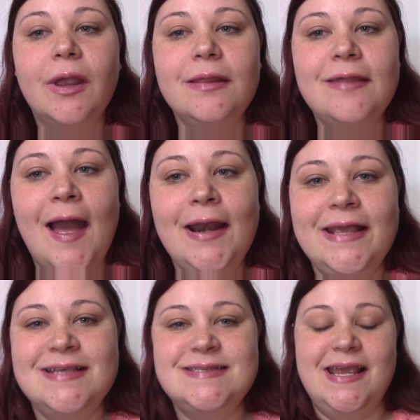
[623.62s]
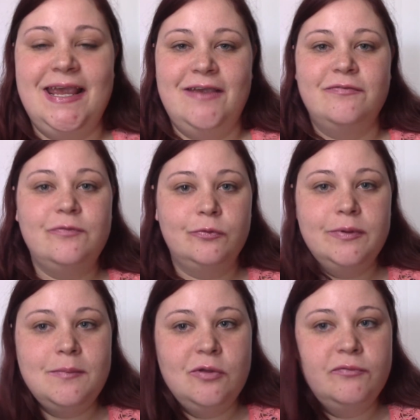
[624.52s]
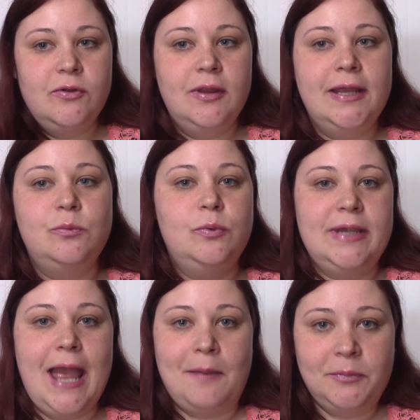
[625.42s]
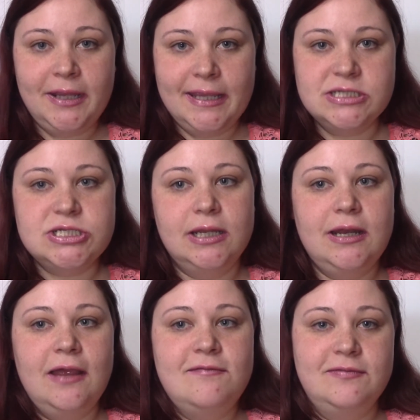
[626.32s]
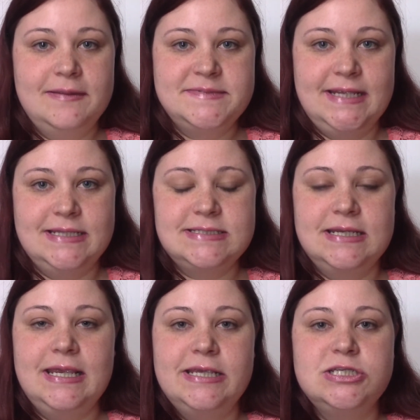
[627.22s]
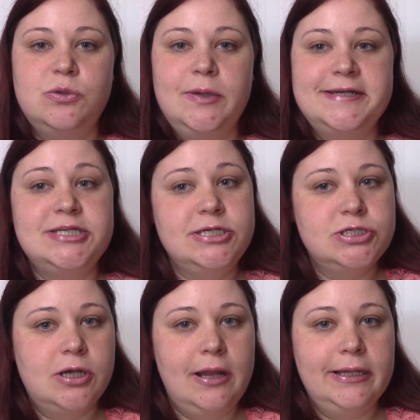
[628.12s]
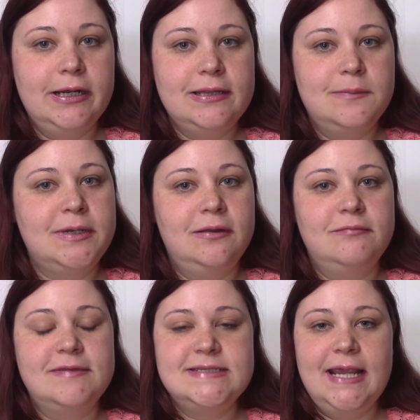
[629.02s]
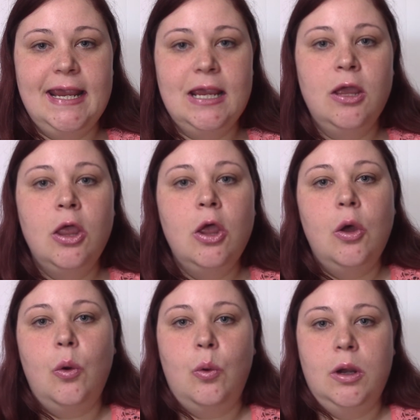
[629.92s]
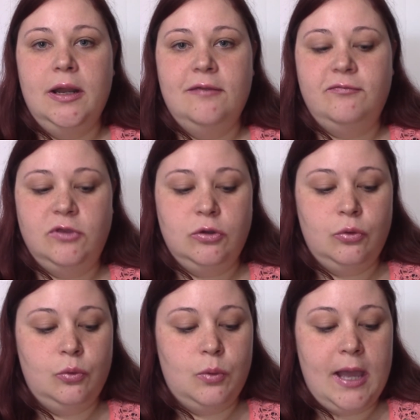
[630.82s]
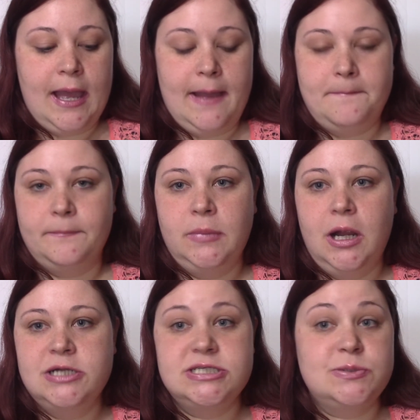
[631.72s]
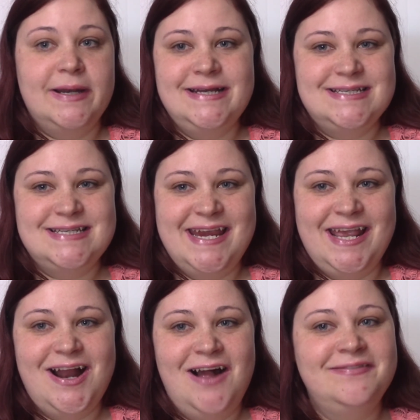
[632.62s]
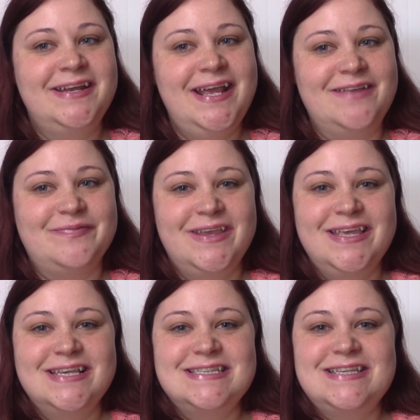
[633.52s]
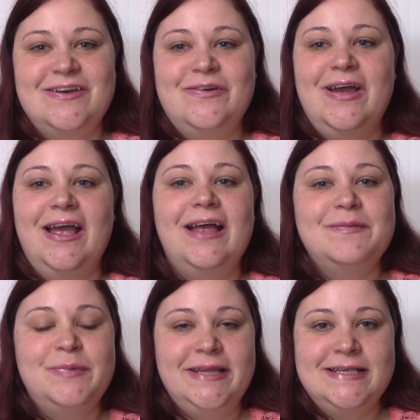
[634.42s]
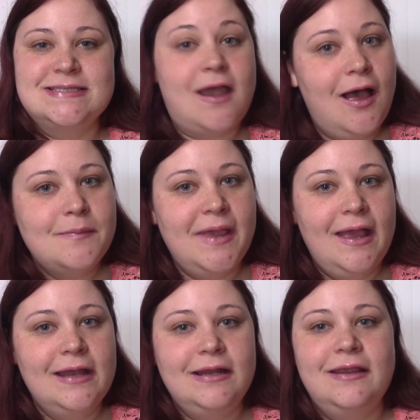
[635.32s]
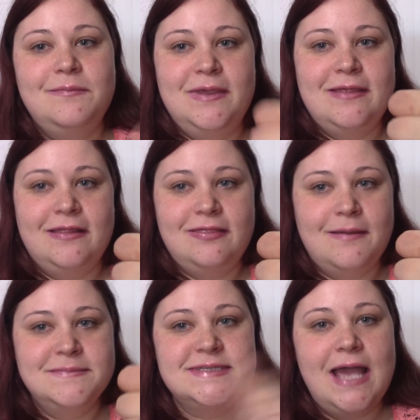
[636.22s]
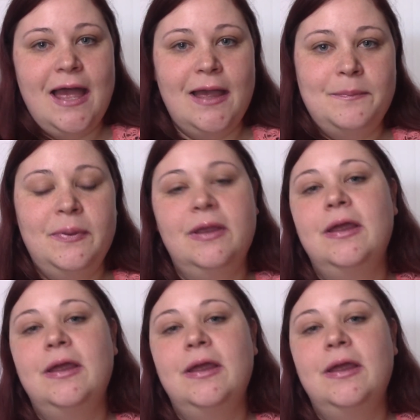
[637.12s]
that is a full removal and reapplication of LipSense in case you want to change your color in the middle of the day, or if you are just ready to take it off at night. So please comment, give me that thumbs up,